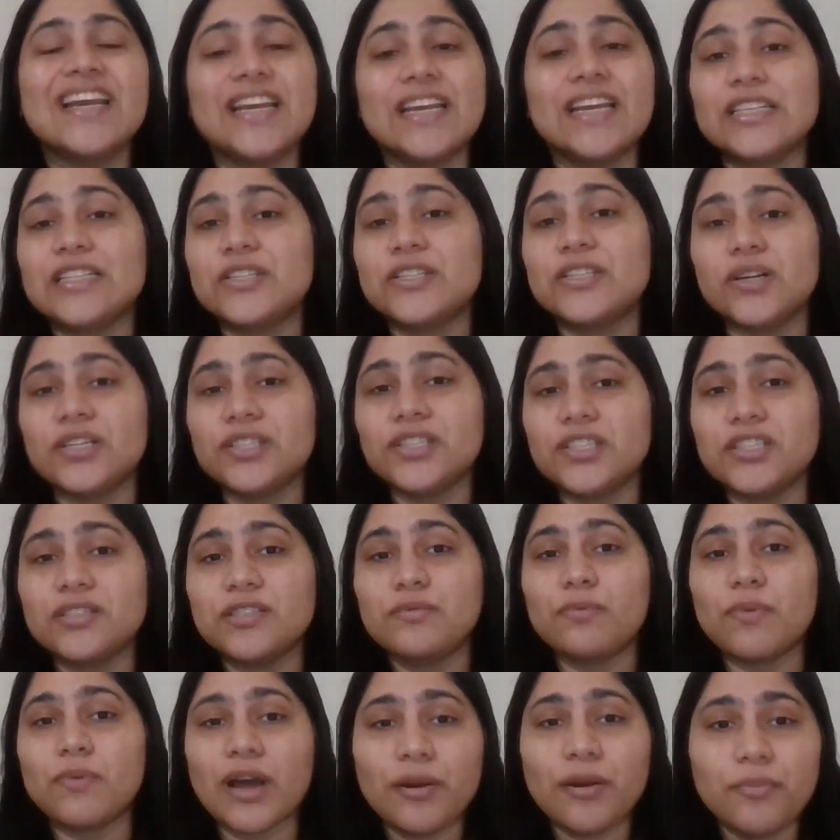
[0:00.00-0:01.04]
It's not
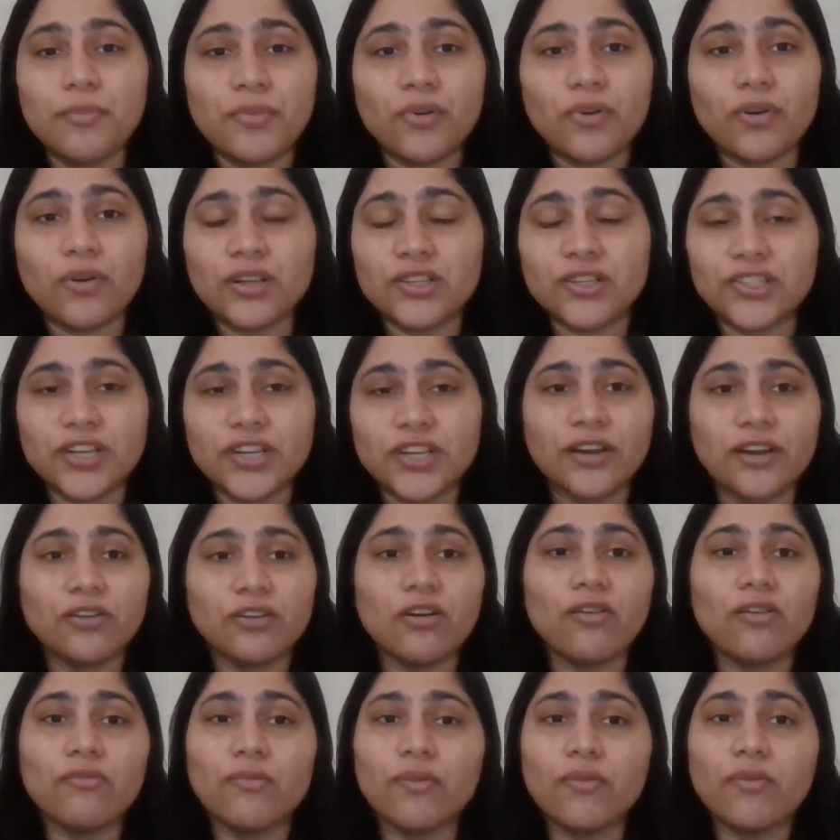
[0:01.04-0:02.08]
just one project
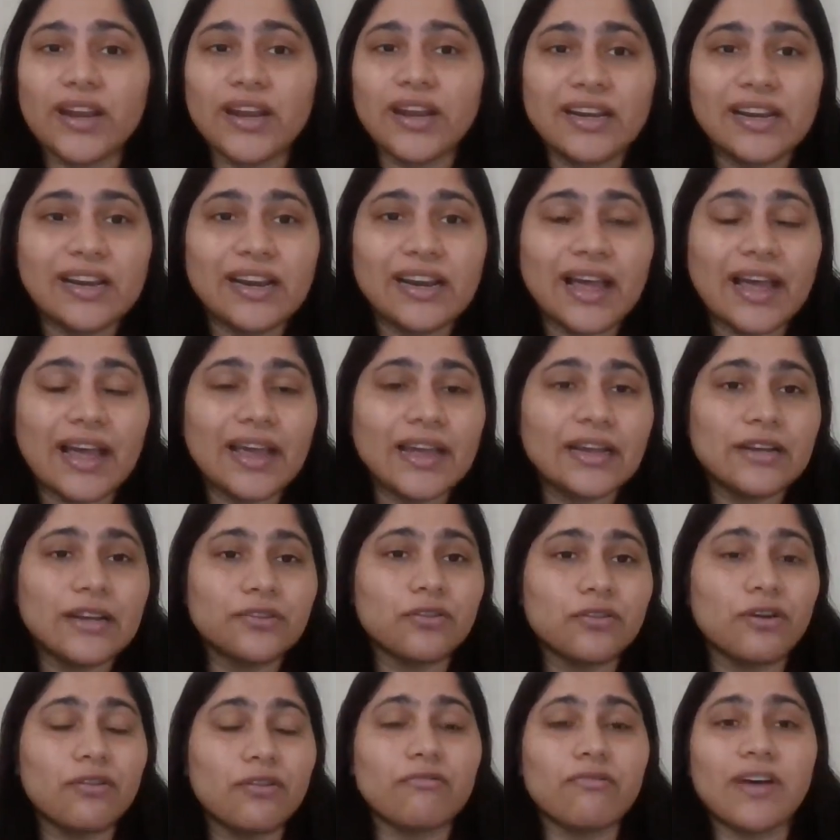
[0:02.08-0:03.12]
or one
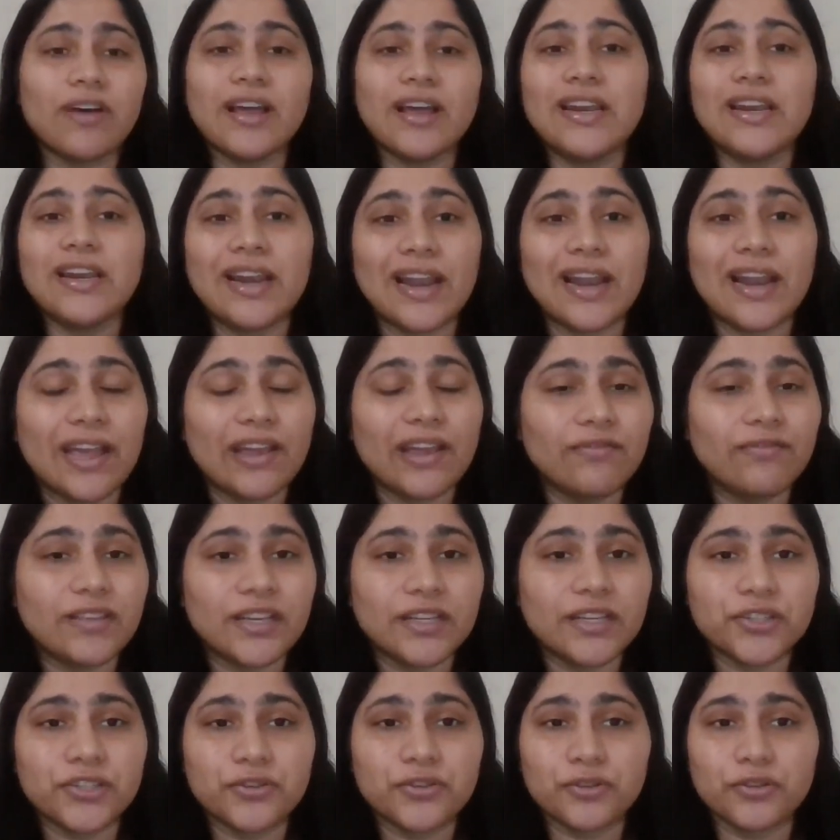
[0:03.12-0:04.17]
client or one live
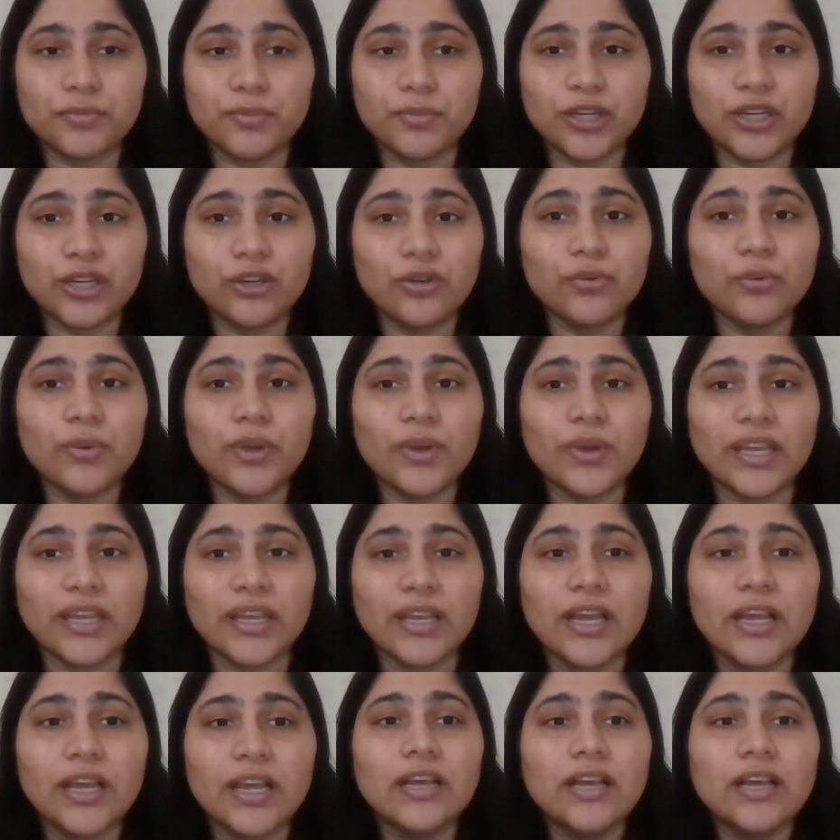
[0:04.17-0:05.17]
that you'll be doing.